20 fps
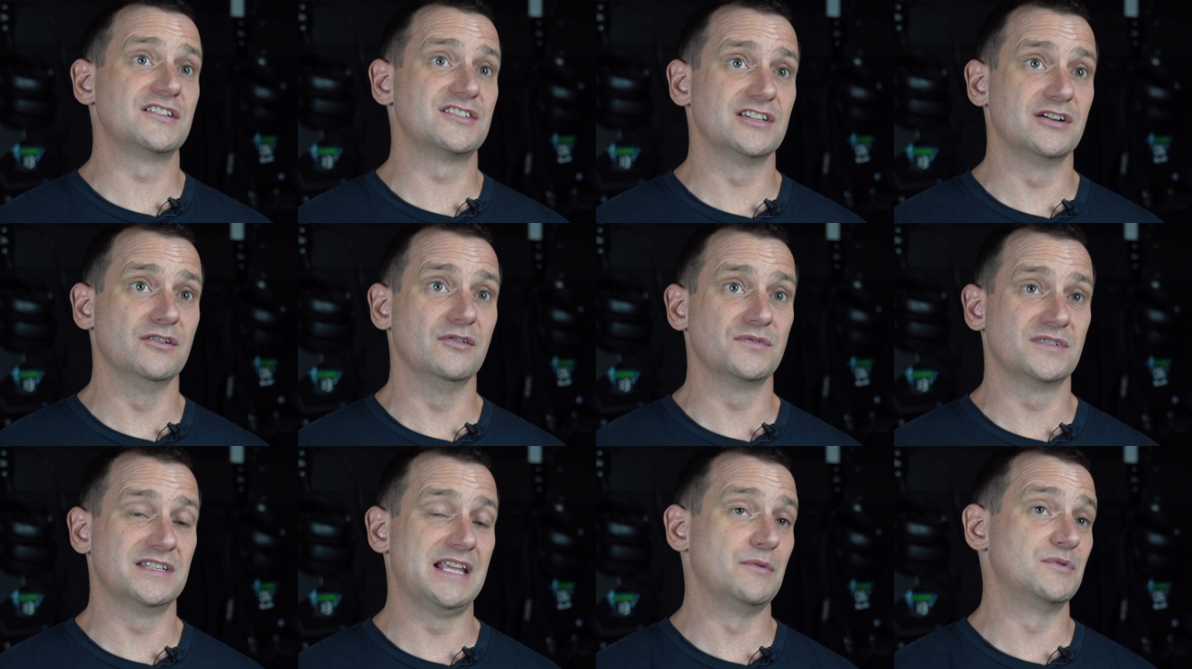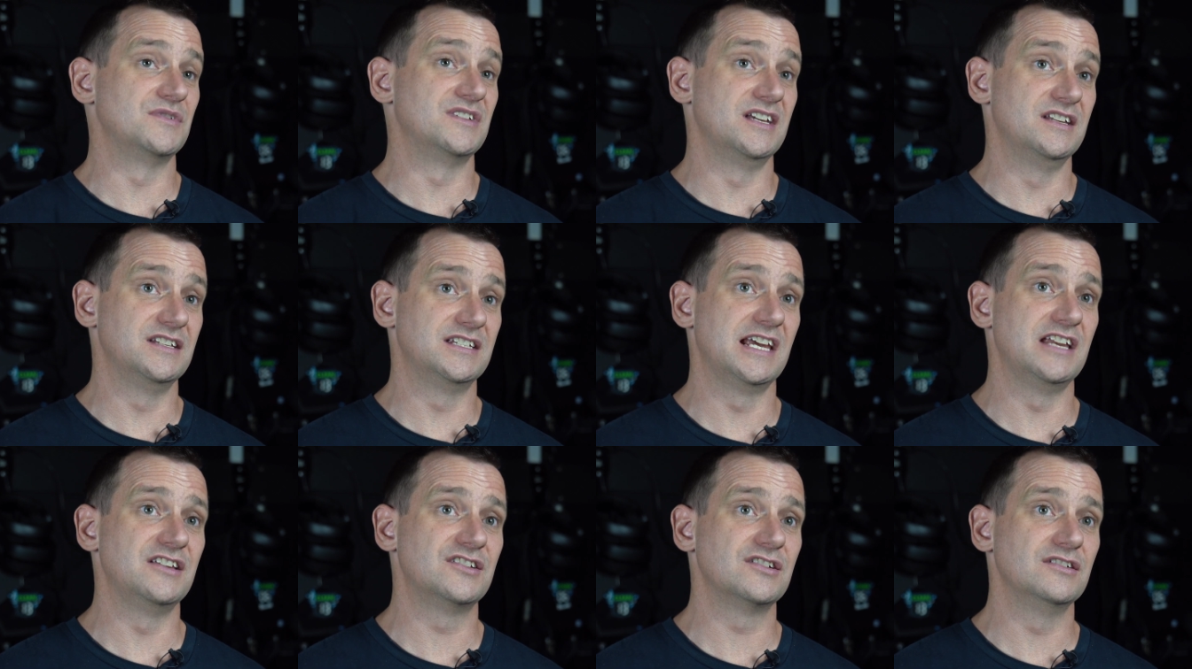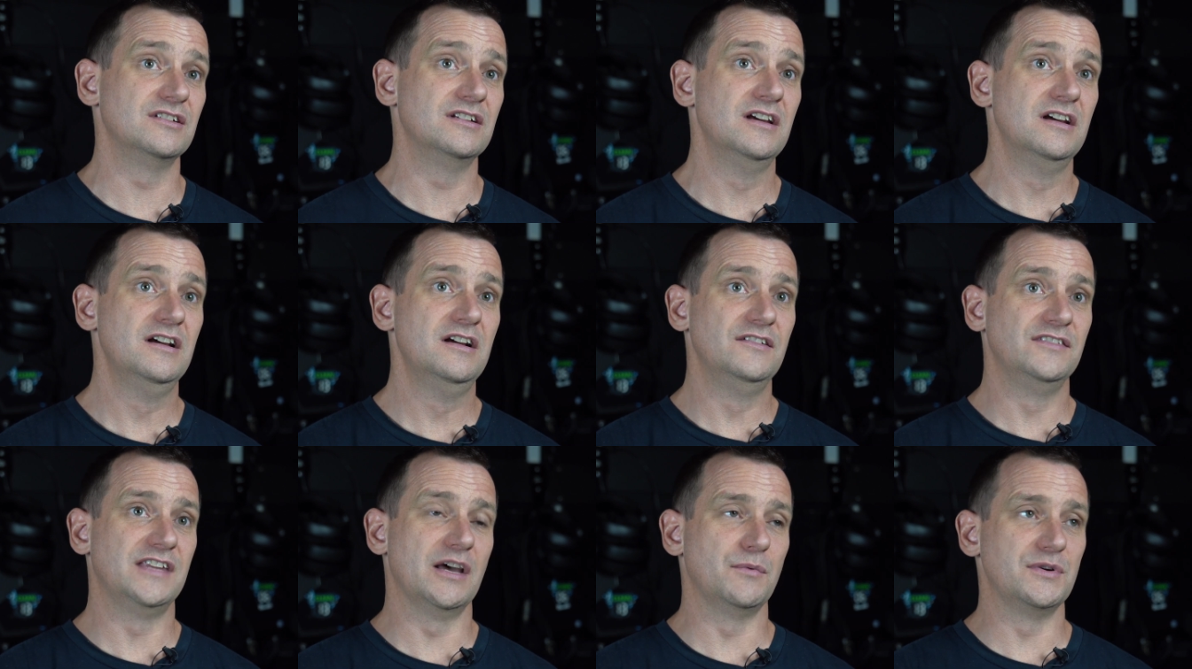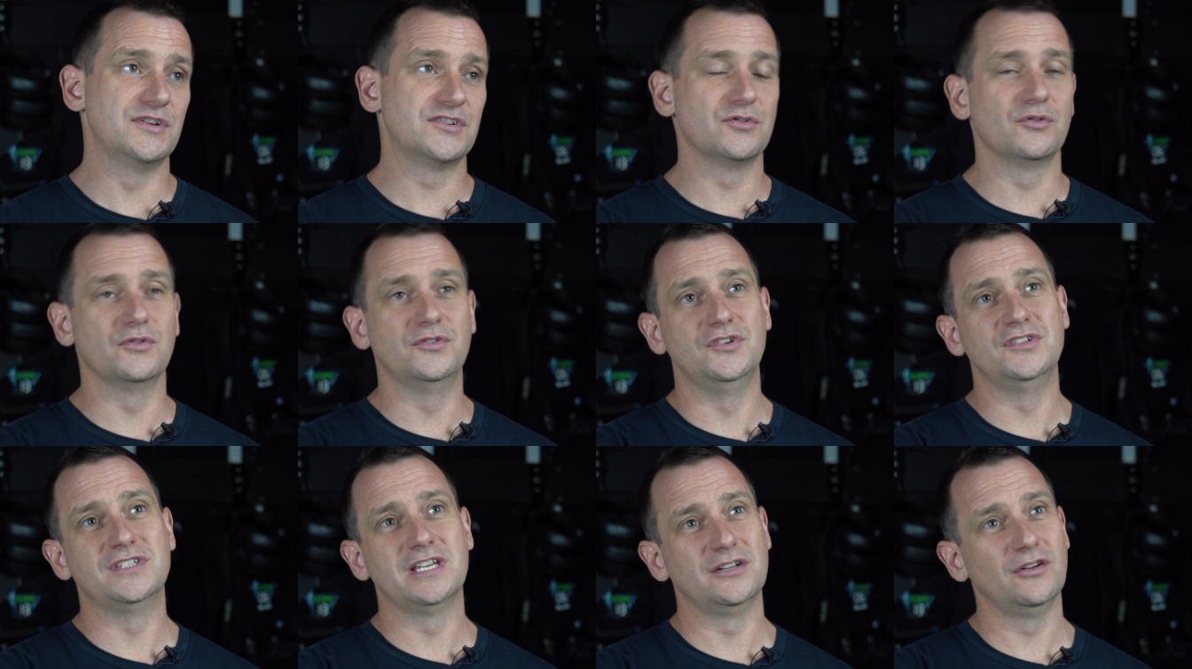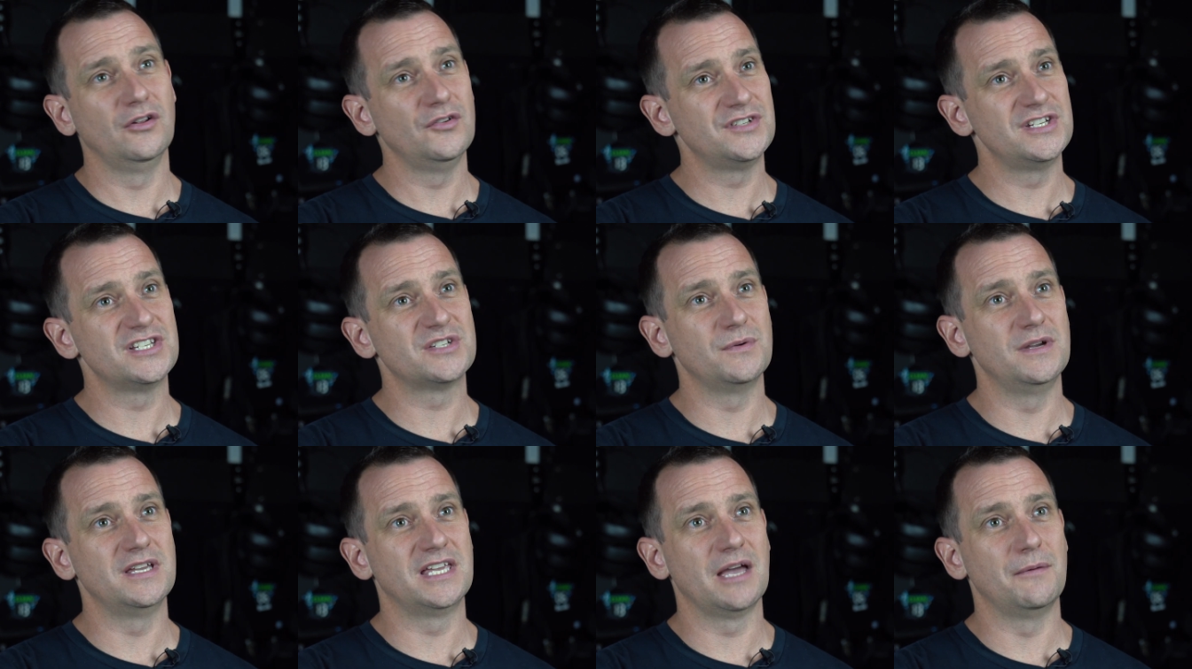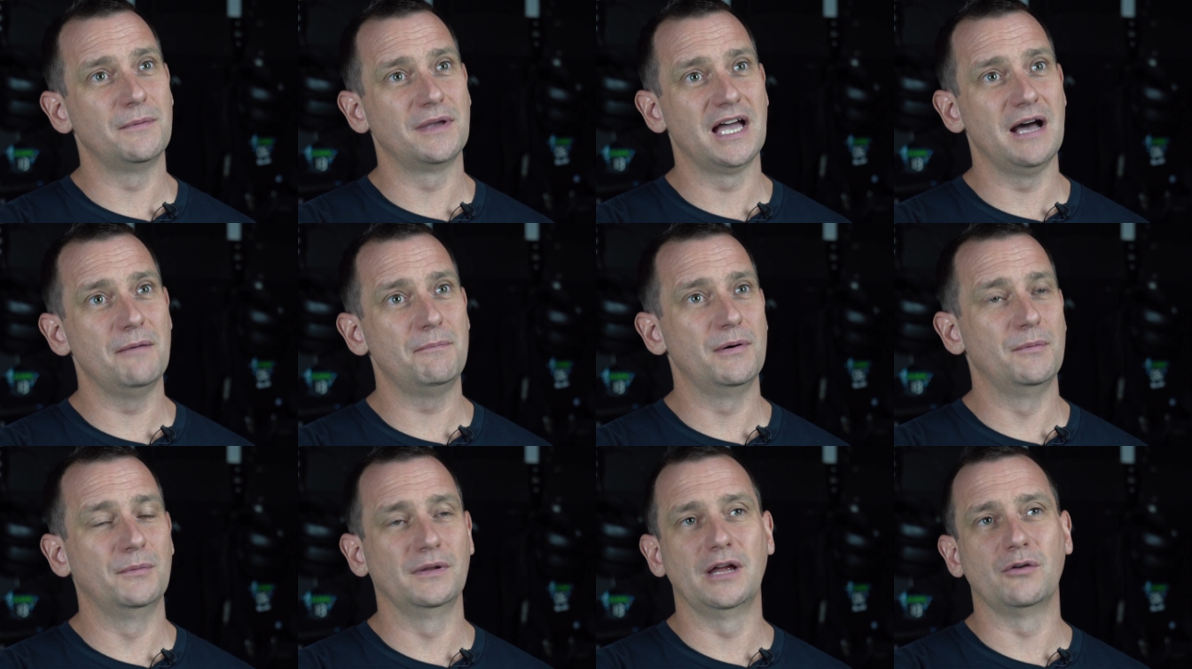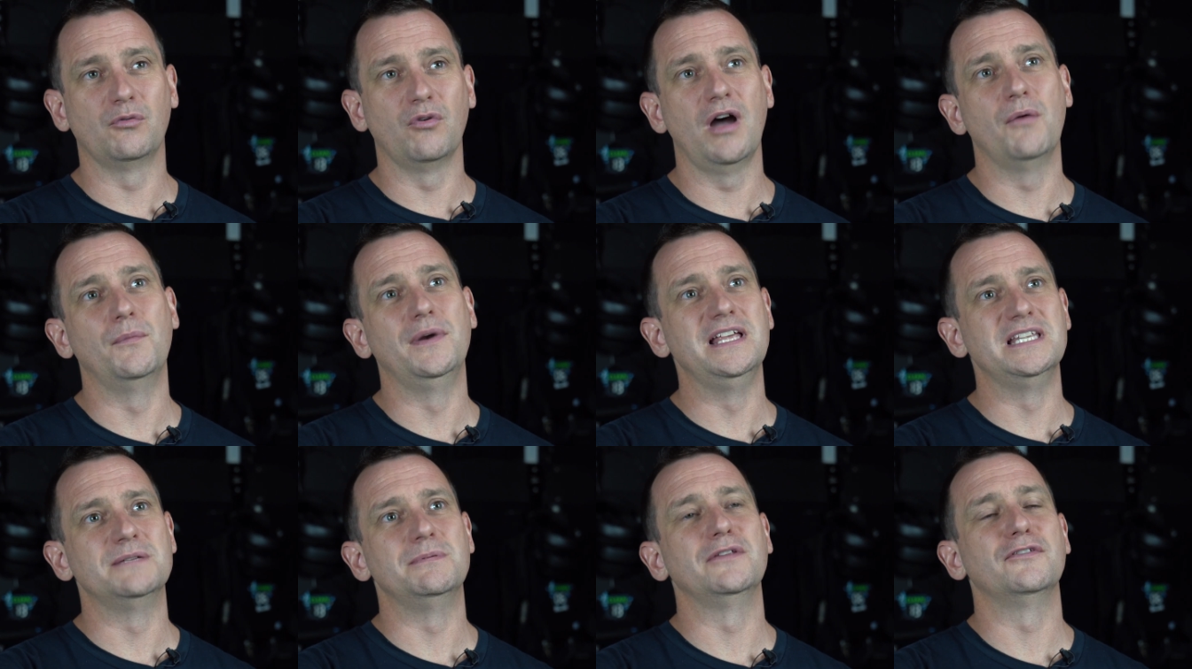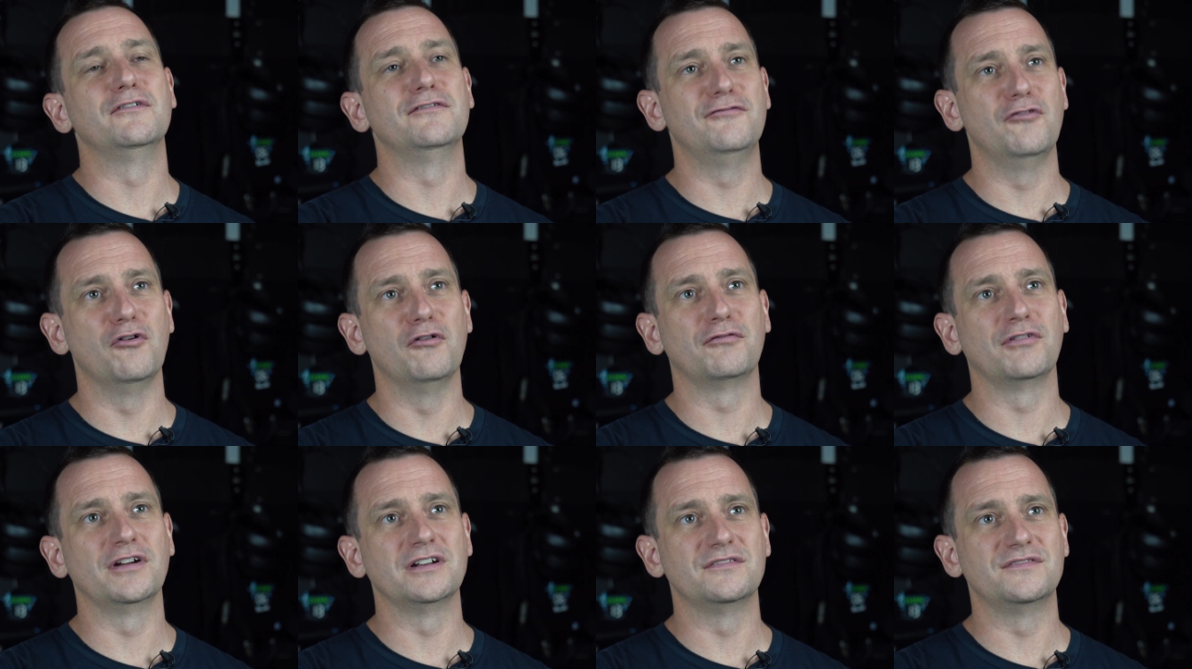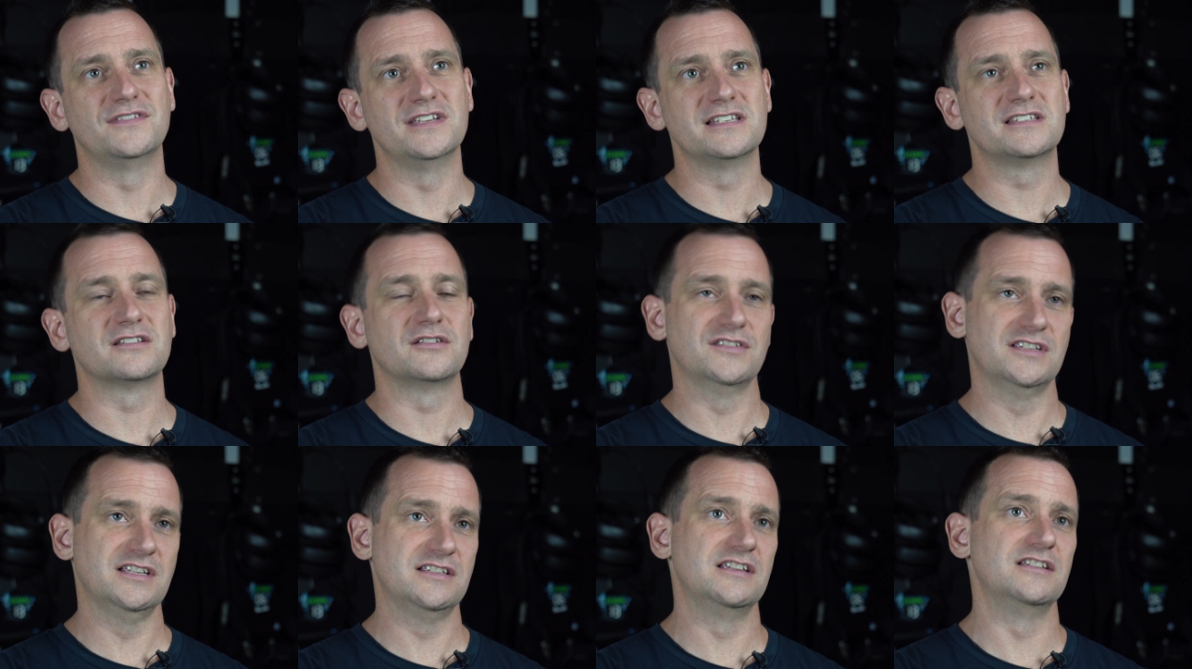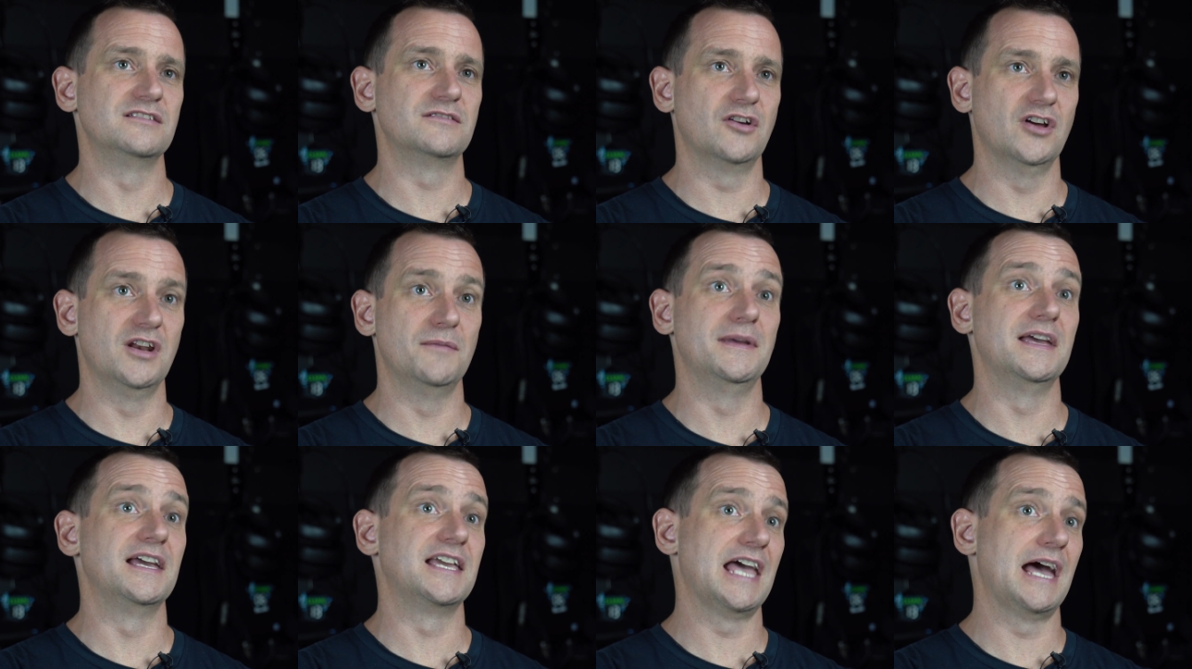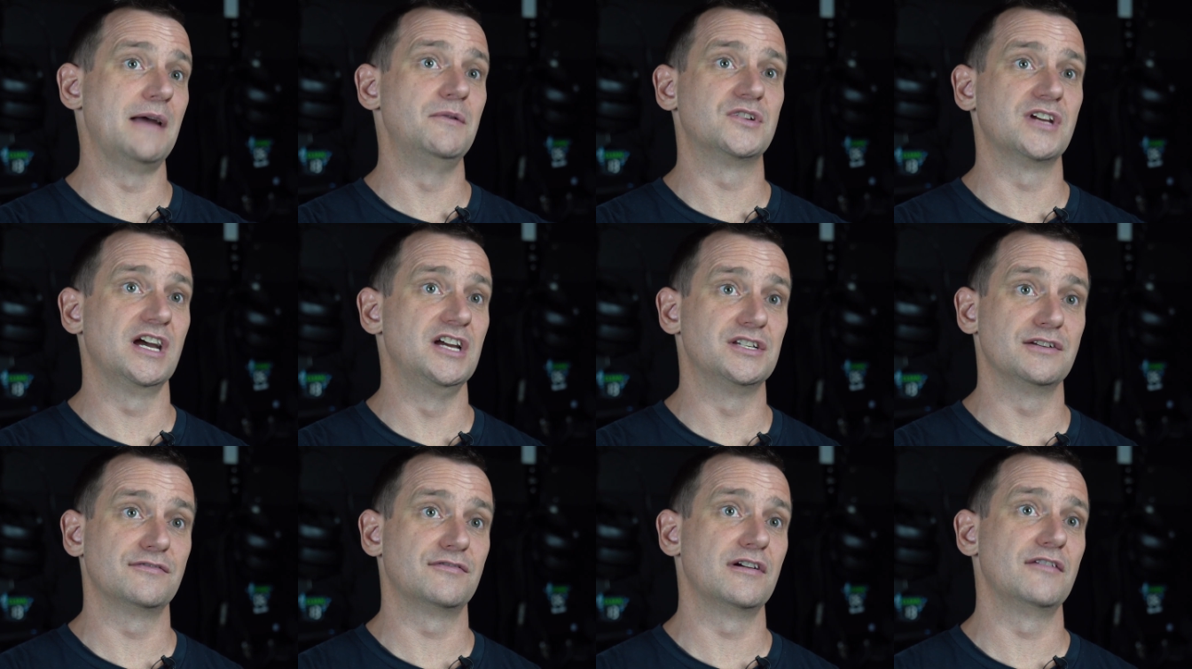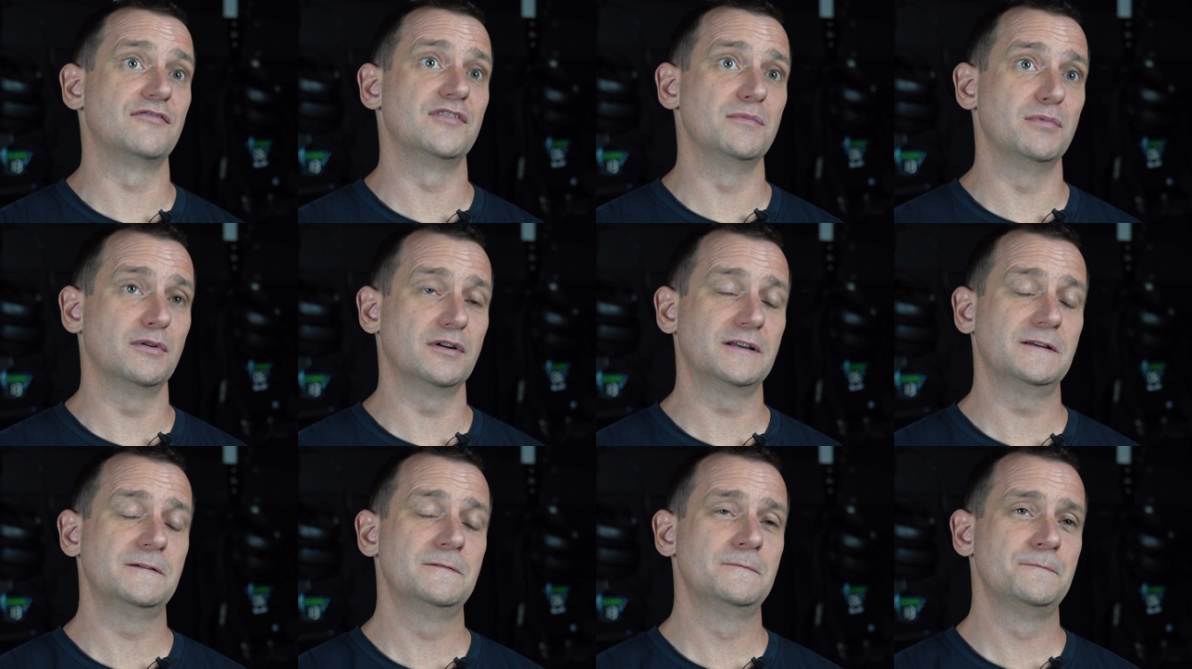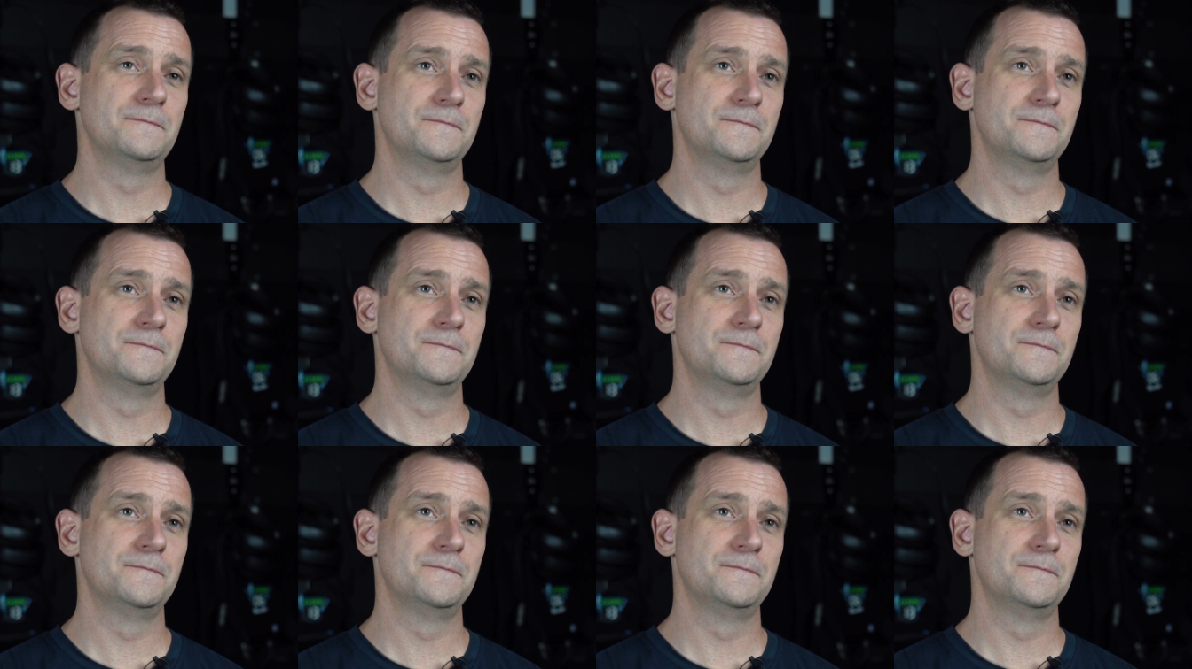ourselves, and that was the intention, that we saw a new technology suite coming up and we're like, right, we need to be at the forefront of this because this is going to be a game changer for everybody.